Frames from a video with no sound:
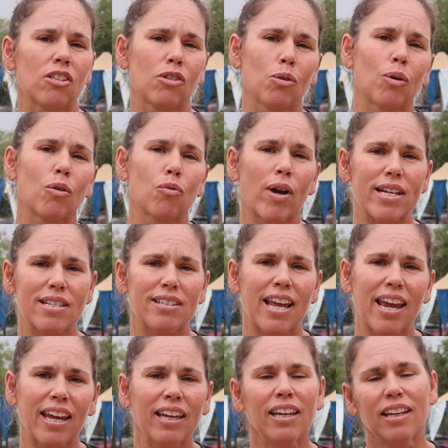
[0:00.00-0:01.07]
to do on race
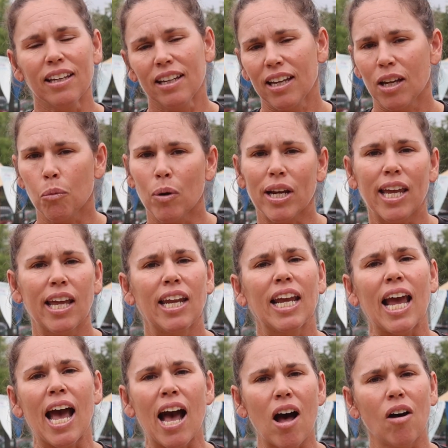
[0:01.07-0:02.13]
day. And we're getting
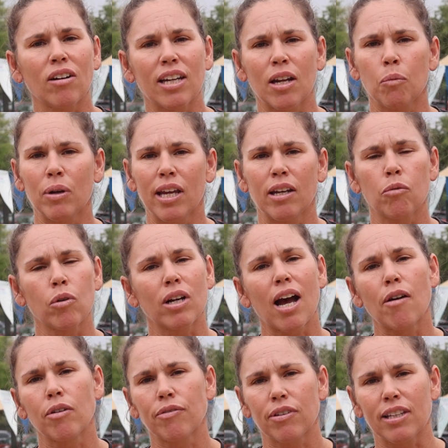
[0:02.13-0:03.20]
out and we're getting
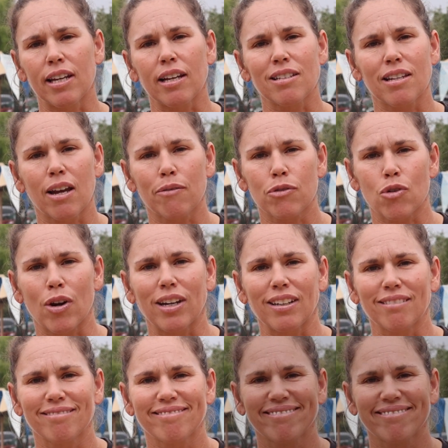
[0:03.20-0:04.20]
recovered for the next day of training.